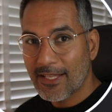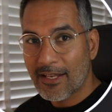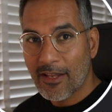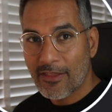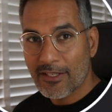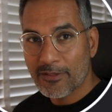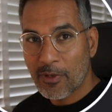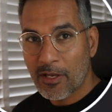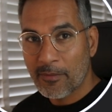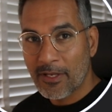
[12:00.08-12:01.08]
that nothing's
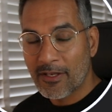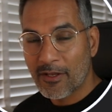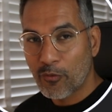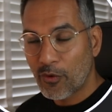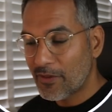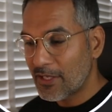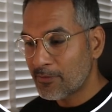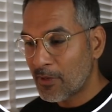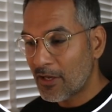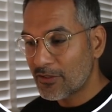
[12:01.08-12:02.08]
permanent. With these
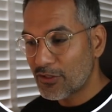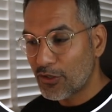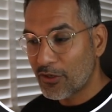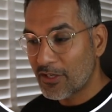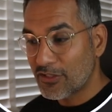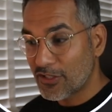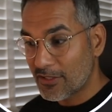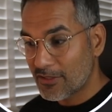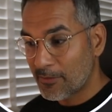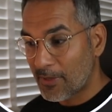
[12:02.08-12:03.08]
masks, you can
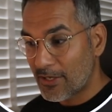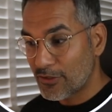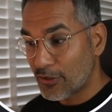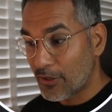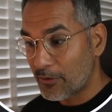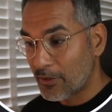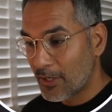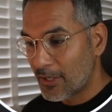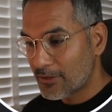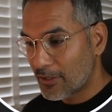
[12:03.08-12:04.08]
adjust them as you go.
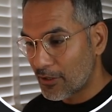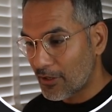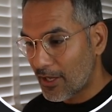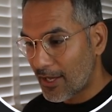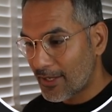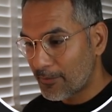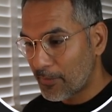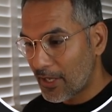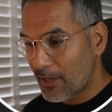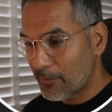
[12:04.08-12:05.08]
So look, I can
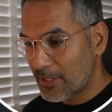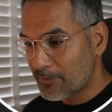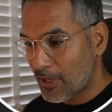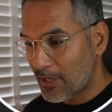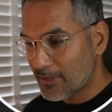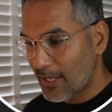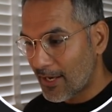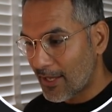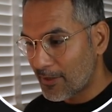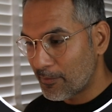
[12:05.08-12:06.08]
pick up this mask
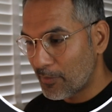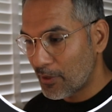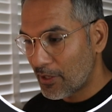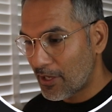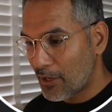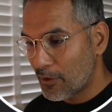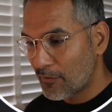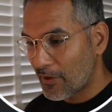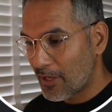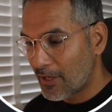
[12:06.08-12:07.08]
and I can pull it
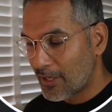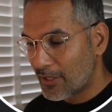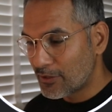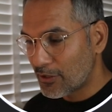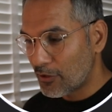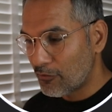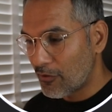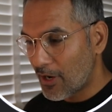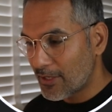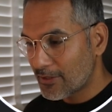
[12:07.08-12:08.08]
over to the
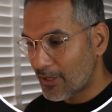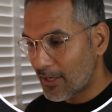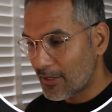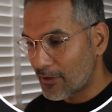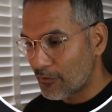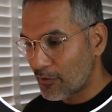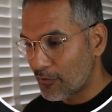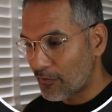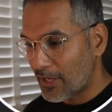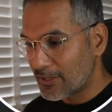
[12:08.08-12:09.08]
right side of the
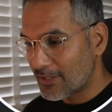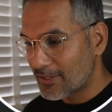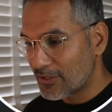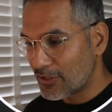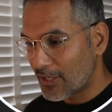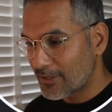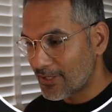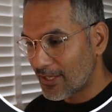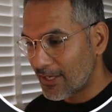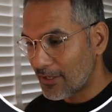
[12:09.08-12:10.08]
roof and just adjust
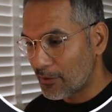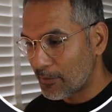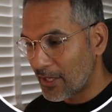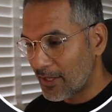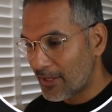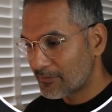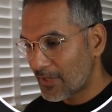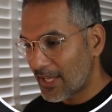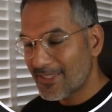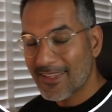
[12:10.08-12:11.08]
it a little bit.
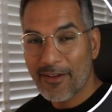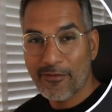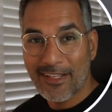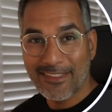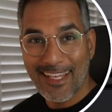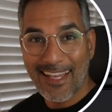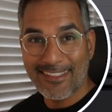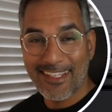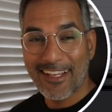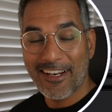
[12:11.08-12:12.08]
Isn't that
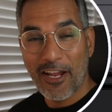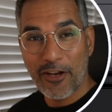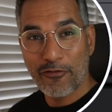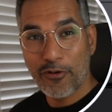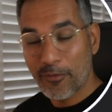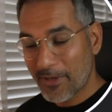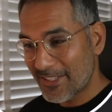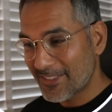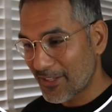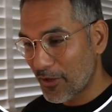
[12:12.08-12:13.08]
fantastic? Lightroom
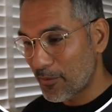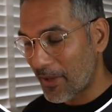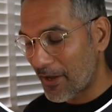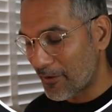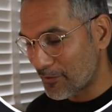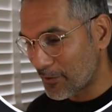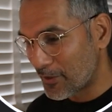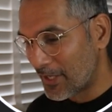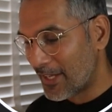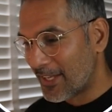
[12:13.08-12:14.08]
is so powerful.
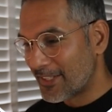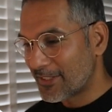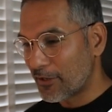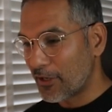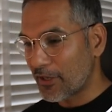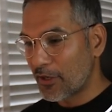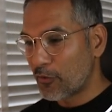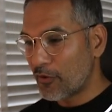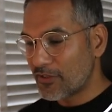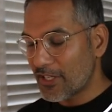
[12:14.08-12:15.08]
So look,
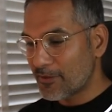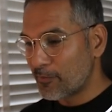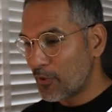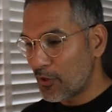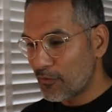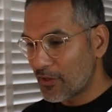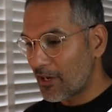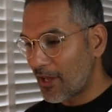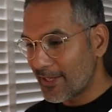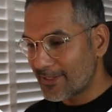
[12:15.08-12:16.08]
we've just moved the
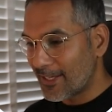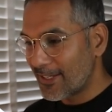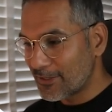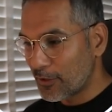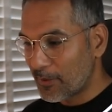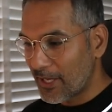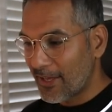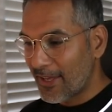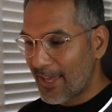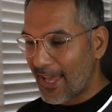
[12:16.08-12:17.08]
light a little
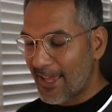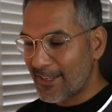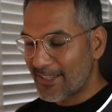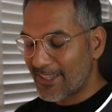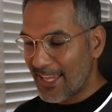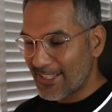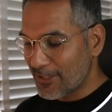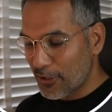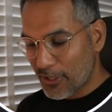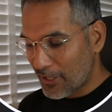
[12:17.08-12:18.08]
bit and it's
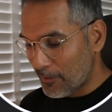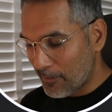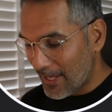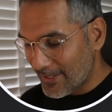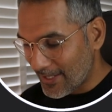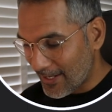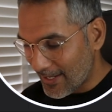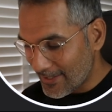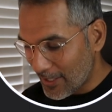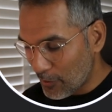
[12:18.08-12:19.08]
looking amazing.
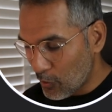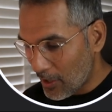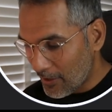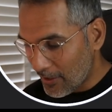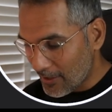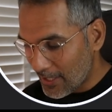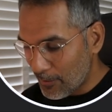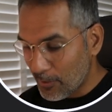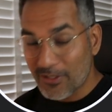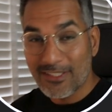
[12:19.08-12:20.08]
Let's hit Y on our
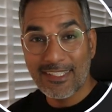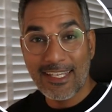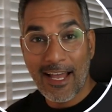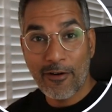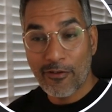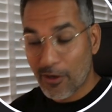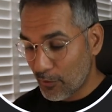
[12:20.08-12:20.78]
keyboard and see how far